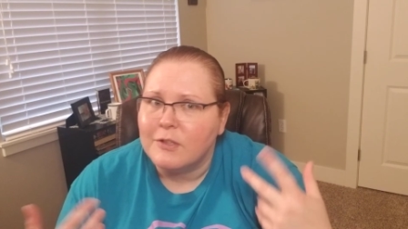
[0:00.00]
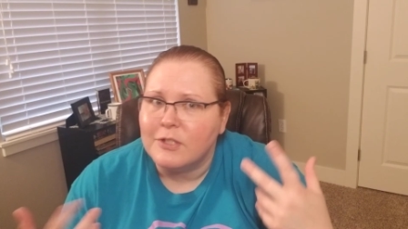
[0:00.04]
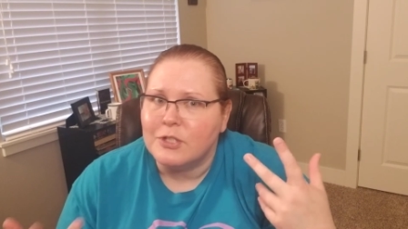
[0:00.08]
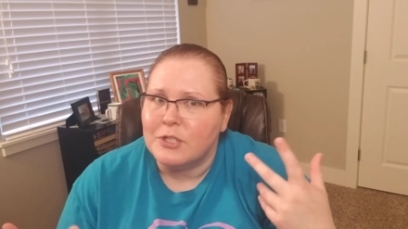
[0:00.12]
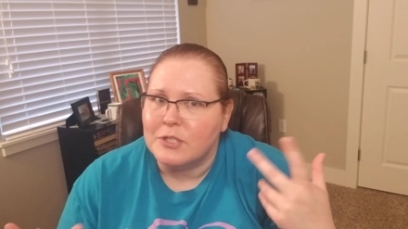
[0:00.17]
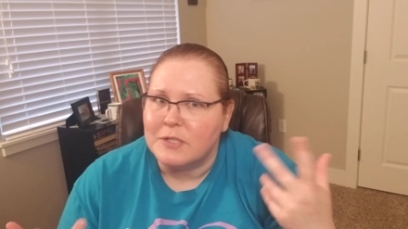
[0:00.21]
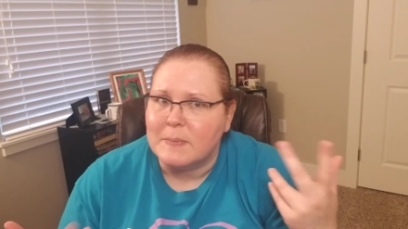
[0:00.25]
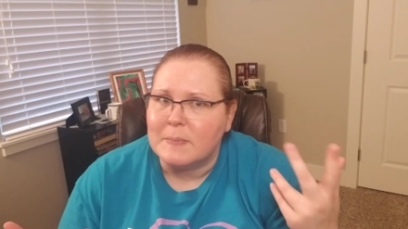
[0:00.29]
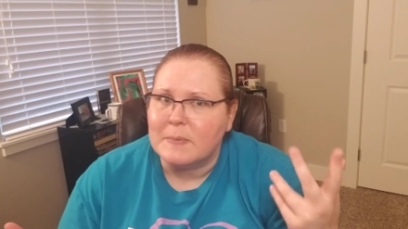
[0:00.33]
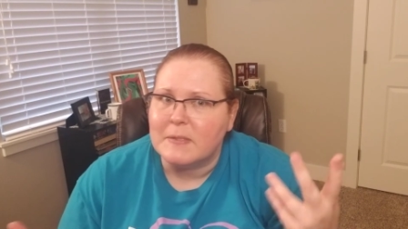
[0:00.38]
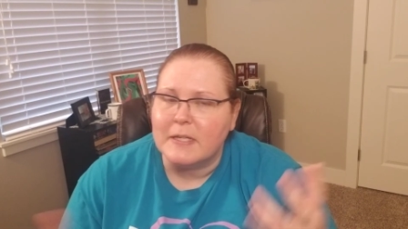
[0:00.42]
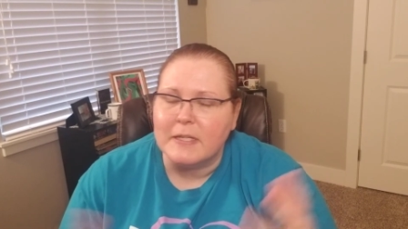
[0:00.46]
that
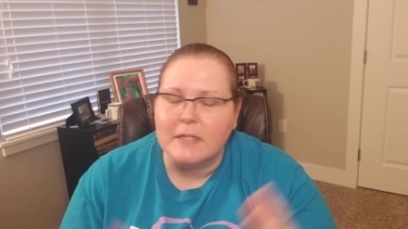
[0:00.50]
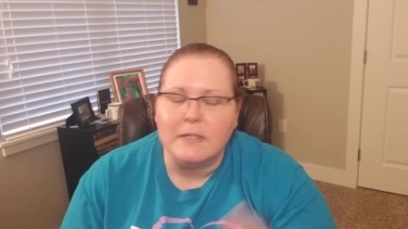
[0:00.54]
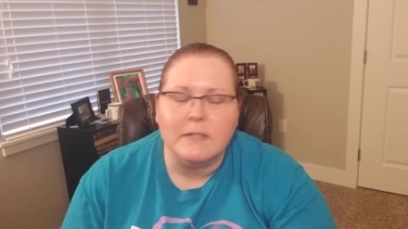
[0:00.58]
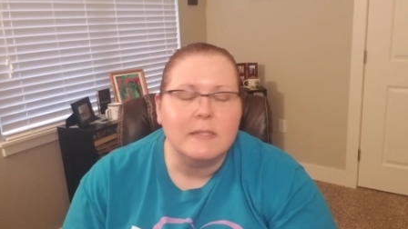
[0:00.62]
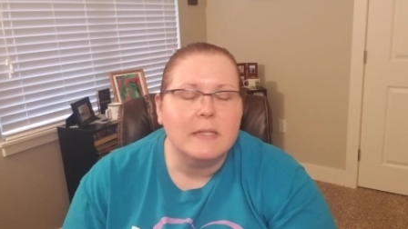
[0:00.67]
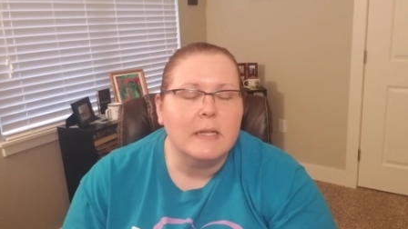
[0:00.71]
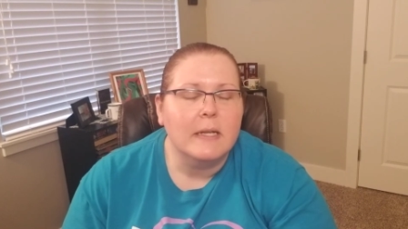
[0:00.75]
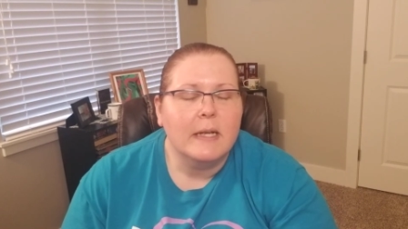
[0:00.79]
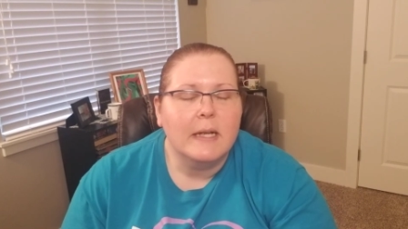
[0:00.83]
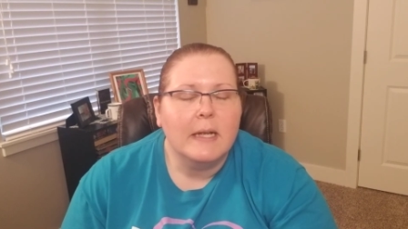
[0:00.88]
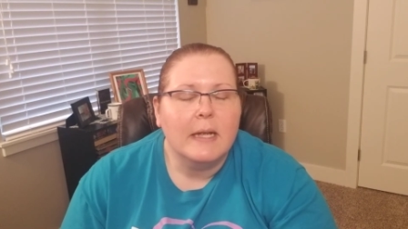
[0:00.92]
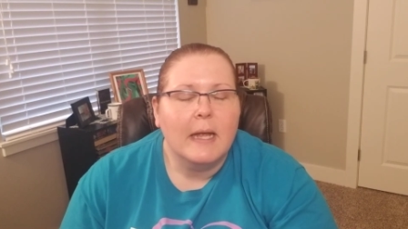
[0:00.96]
she's upstairs.
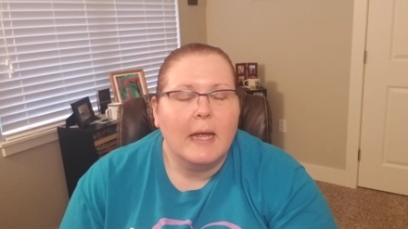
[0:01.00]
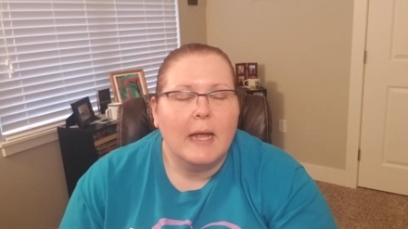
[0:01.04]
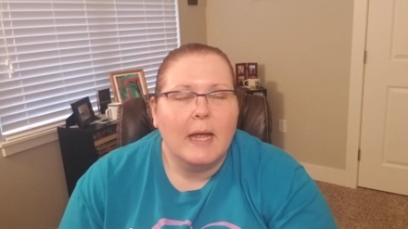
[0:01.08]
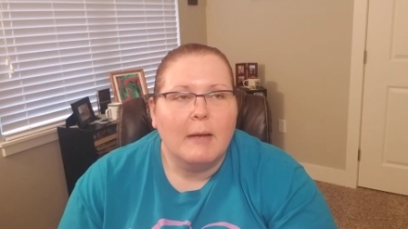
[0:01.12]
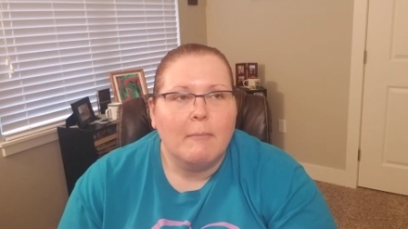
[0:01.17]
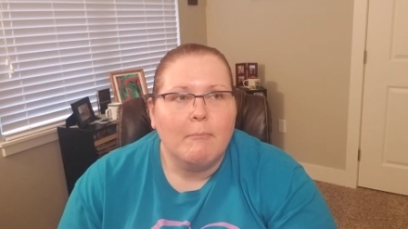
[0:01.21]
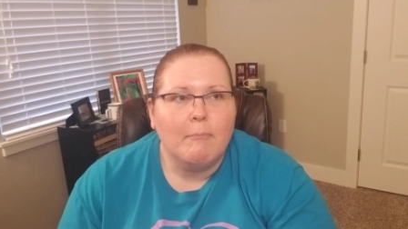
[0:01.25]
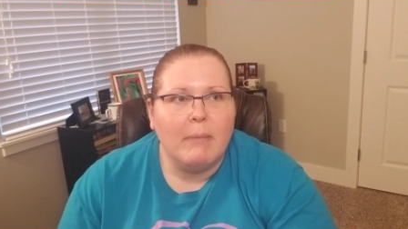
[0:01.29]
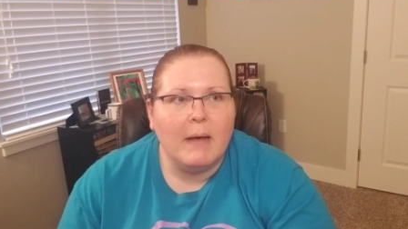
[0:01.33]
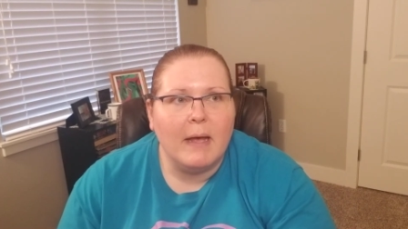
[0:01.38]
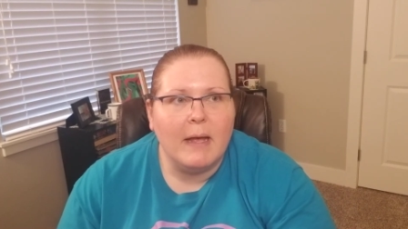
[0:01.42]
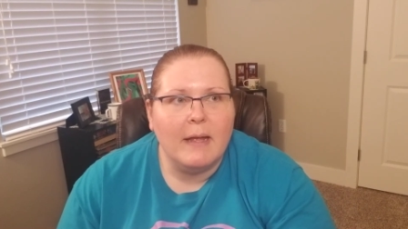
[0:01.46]

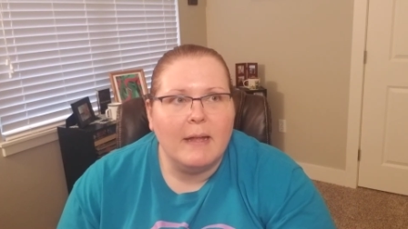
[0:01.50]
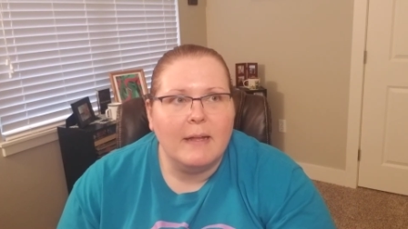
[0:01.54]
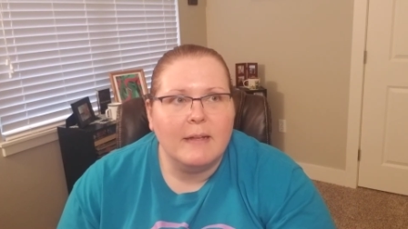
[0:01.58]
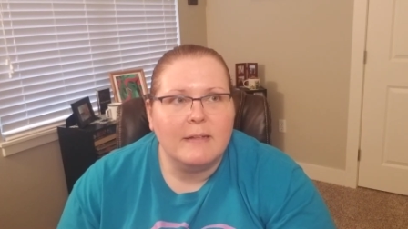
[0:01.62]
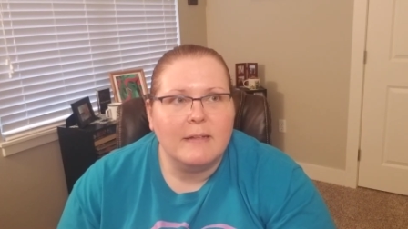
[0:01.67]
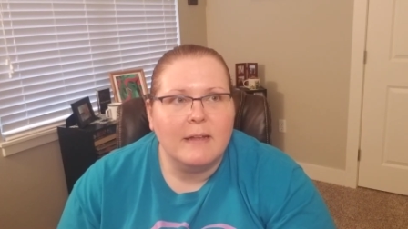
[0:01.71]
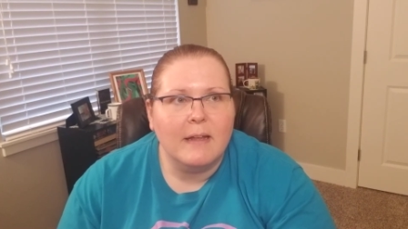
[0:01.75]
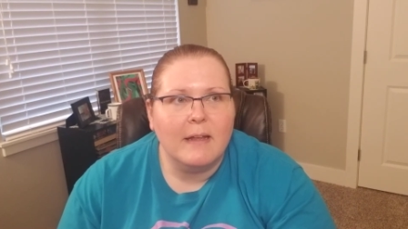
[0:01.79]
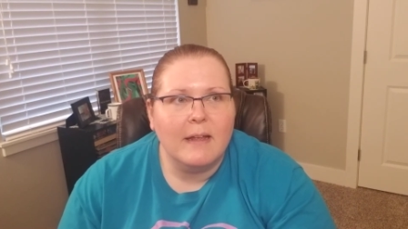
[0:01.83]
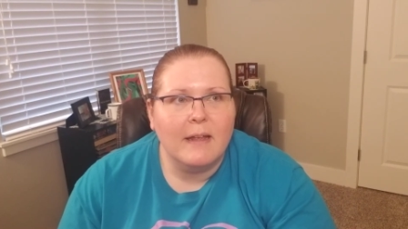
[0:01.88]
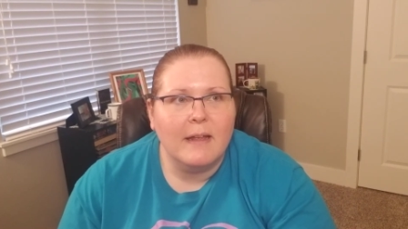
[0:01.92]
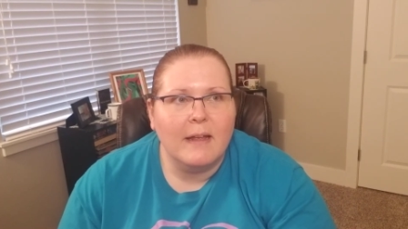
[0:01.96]
But